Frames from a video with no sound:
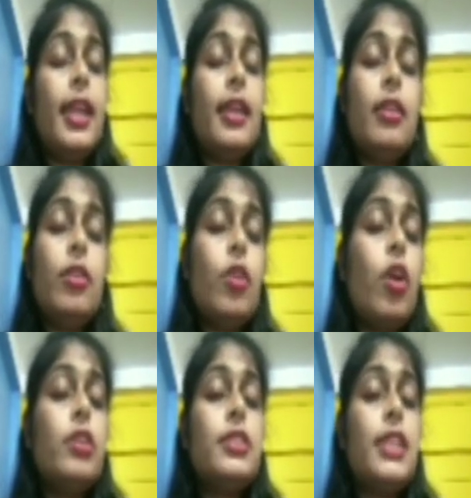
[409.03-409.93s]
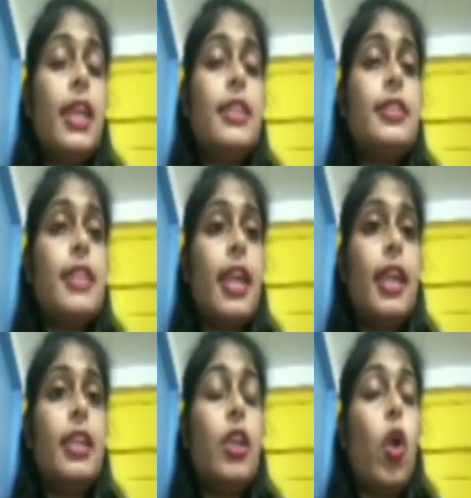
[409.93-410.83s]
not get
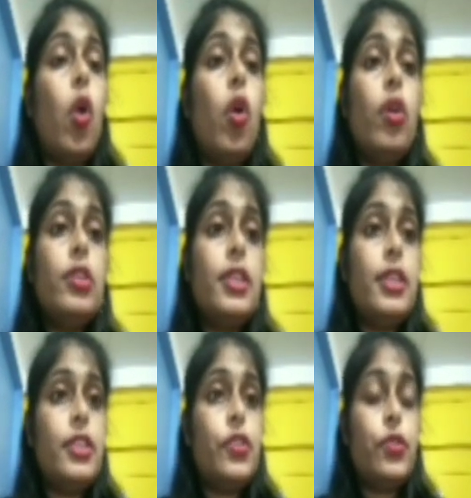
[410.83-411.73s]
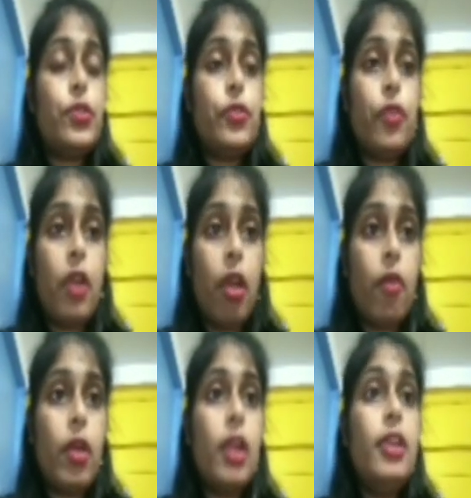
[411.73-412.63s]
directly all the resource for
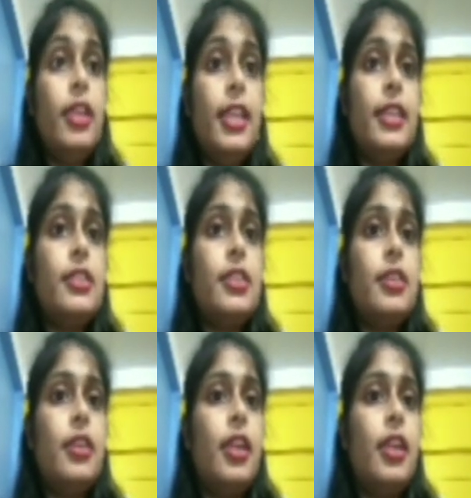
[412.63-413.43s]
our needs.